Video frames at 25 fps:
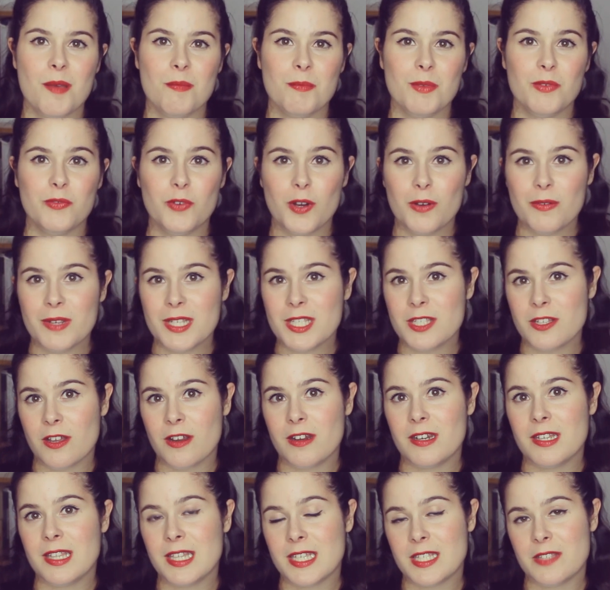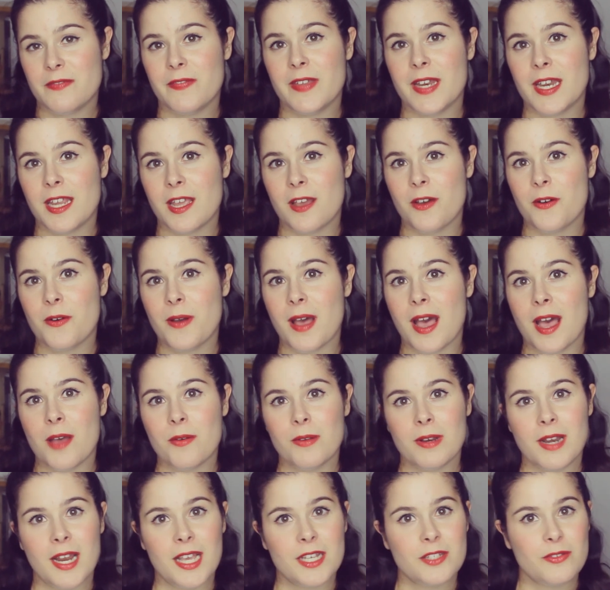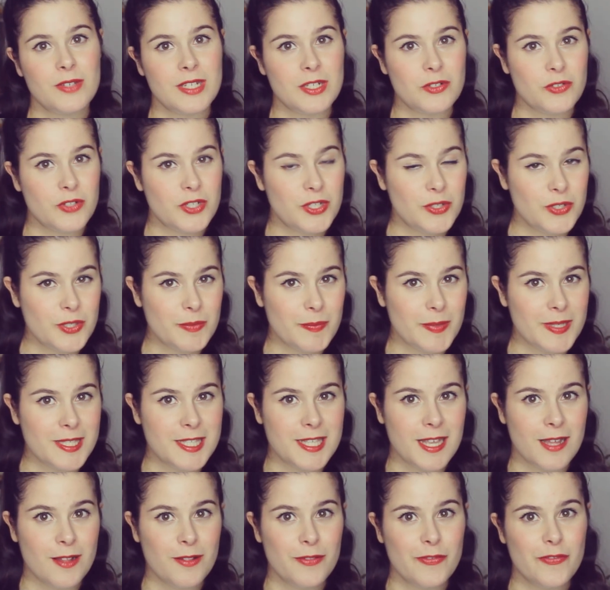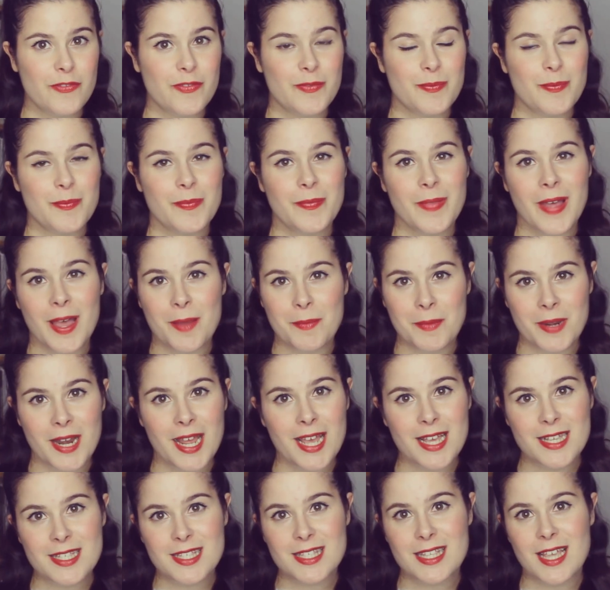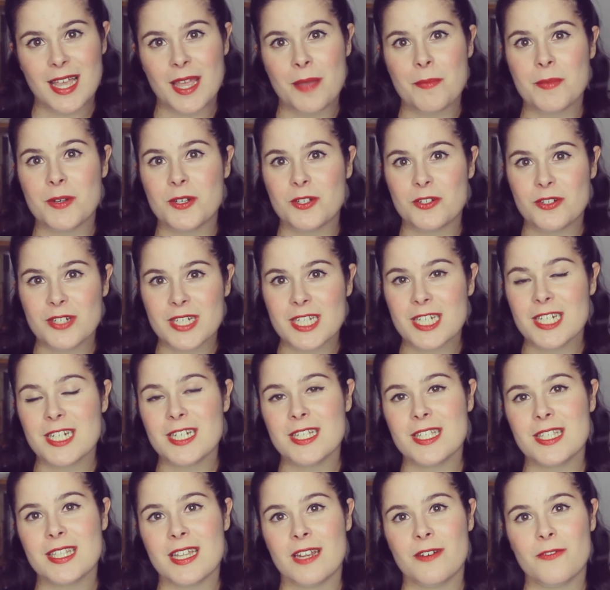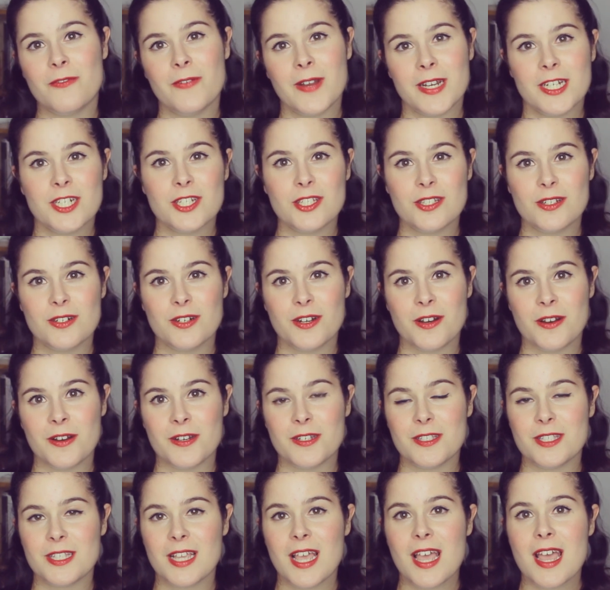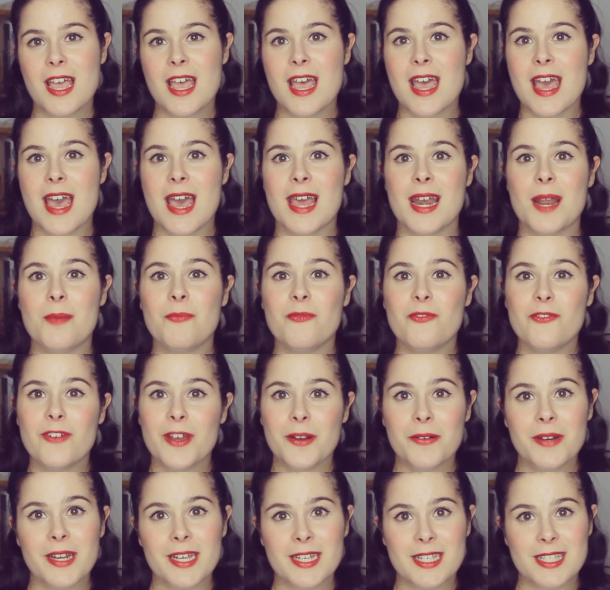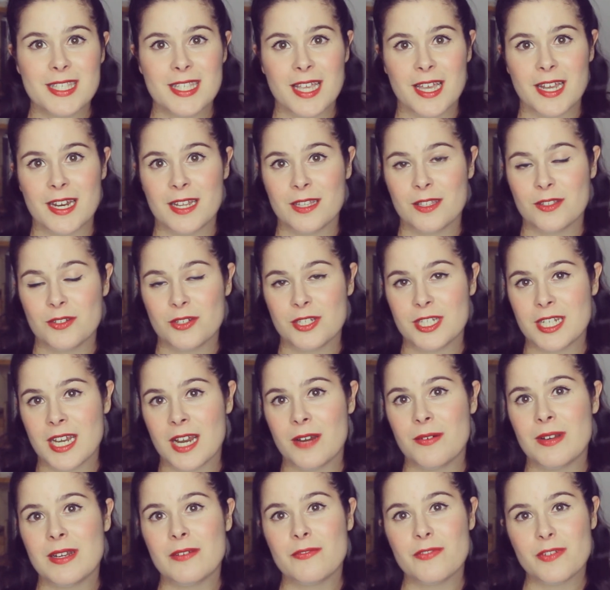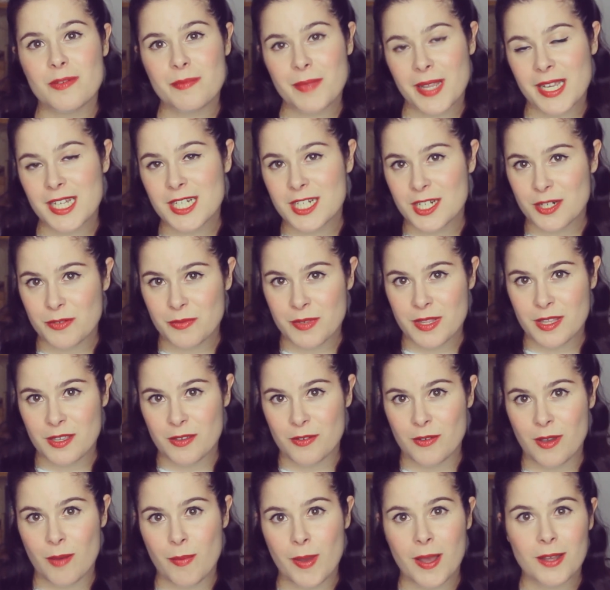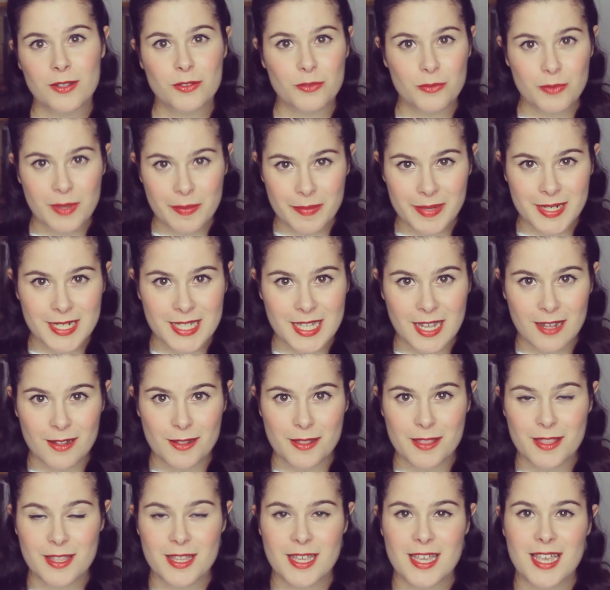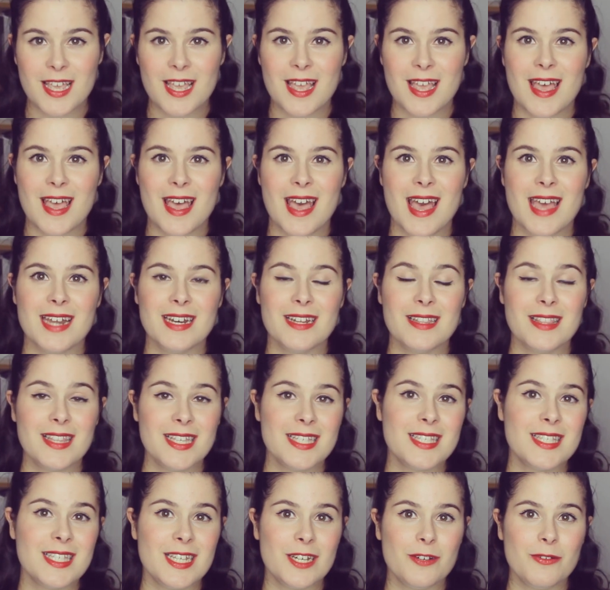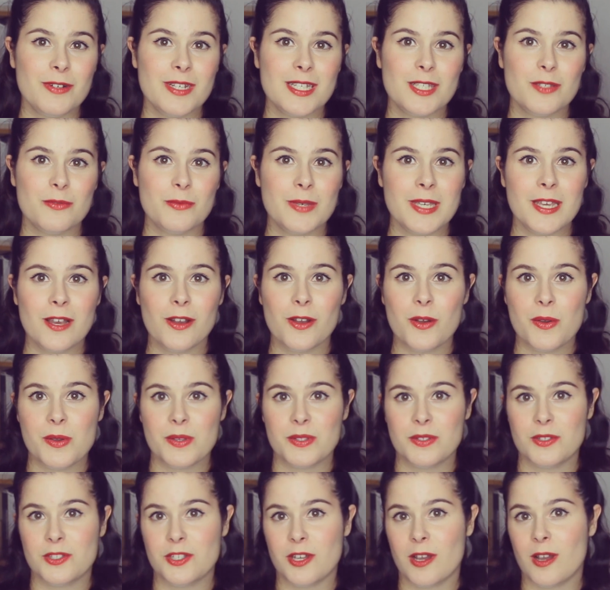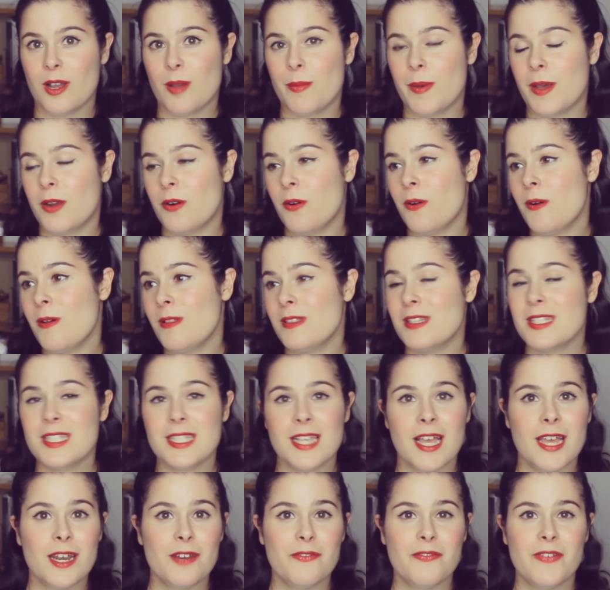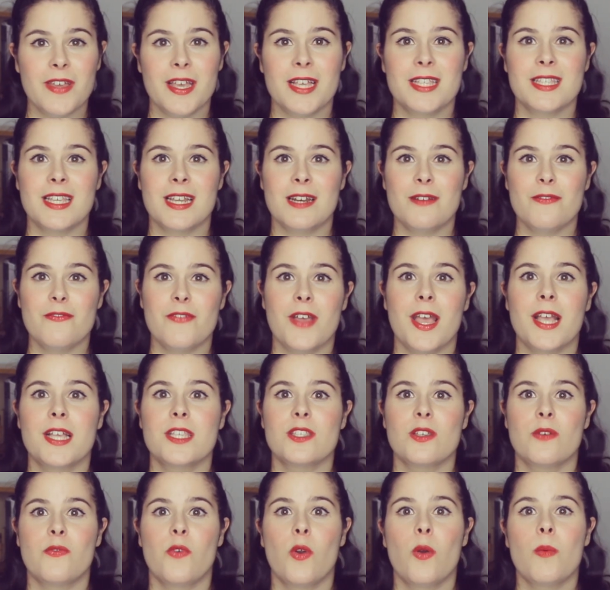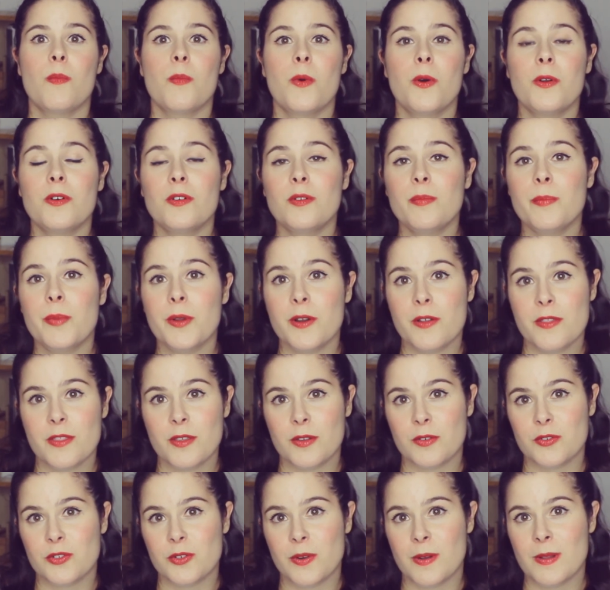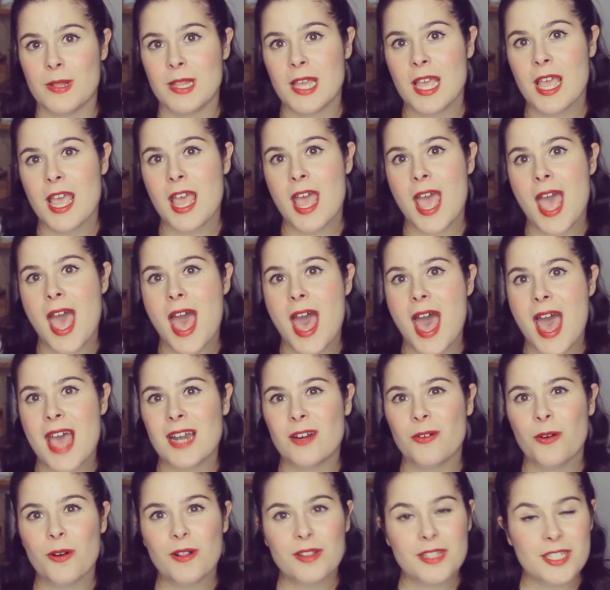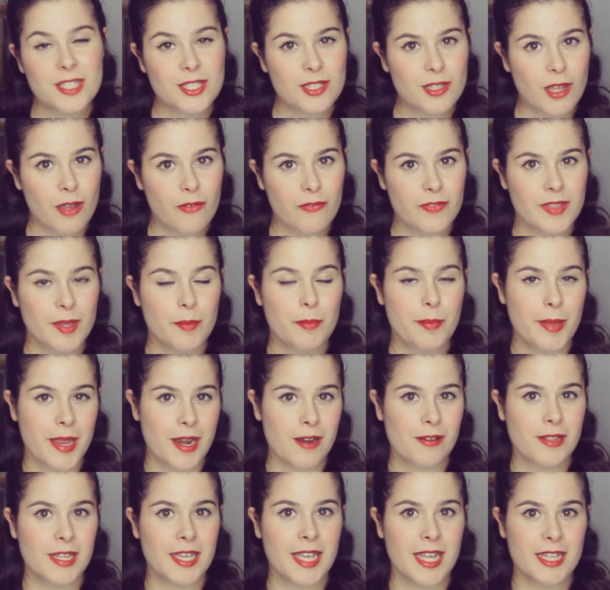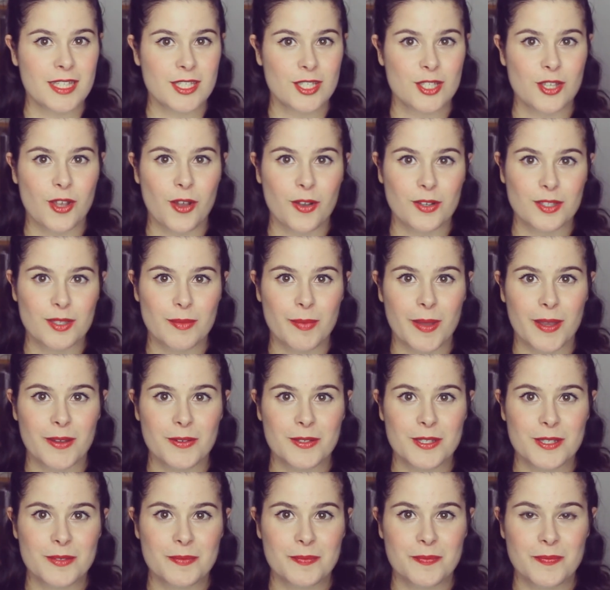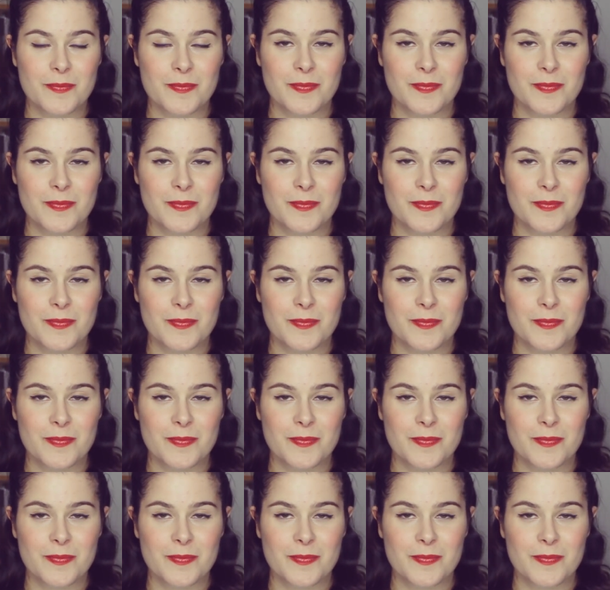Before we start this video, I would like to introduce myself. I'm Naz, I am a nutritionist and registered nurse, and I'm very excited to share information with you about women's health. And in this series, we are going to talk about all the side effects and effects of hormonal birth control and all the stuff that barely gets talked about.